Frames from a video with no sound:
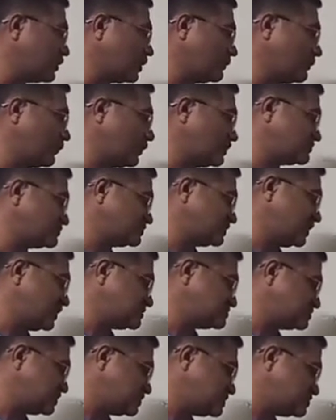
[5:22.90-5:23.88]
of
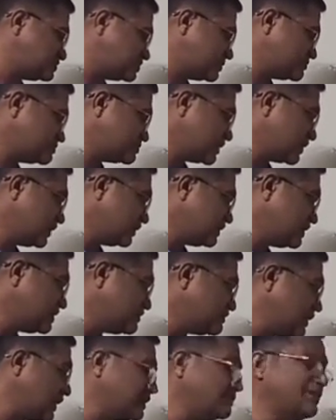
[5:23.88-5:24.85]
oscillations
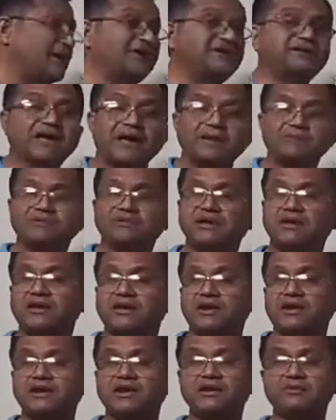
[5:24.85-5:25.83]
divided by time
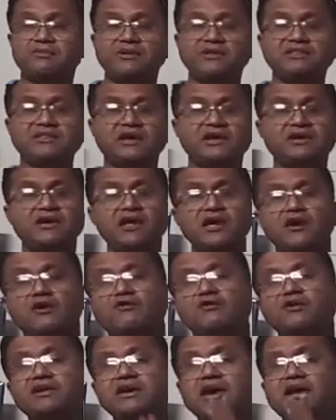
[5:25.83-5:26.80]
taken. It means that
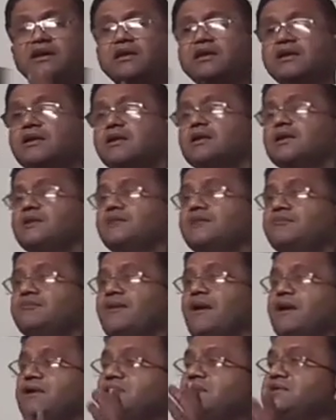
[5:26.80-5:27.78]
we can
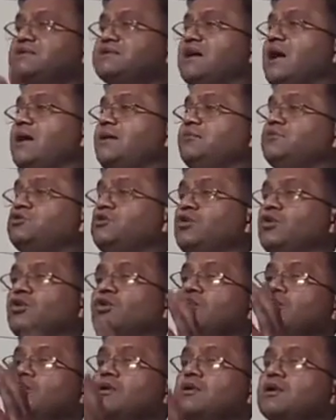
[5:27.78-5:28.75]
find the time
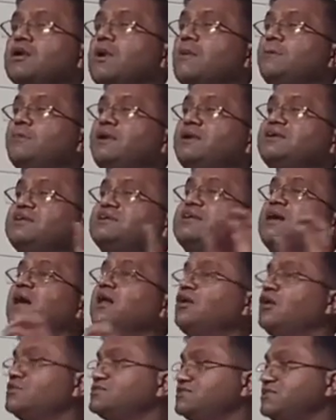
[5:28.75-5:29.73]
to complete
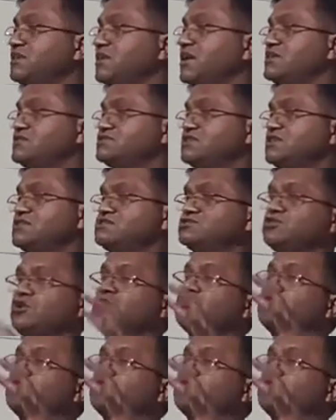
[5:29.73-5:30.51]
10 oscillations or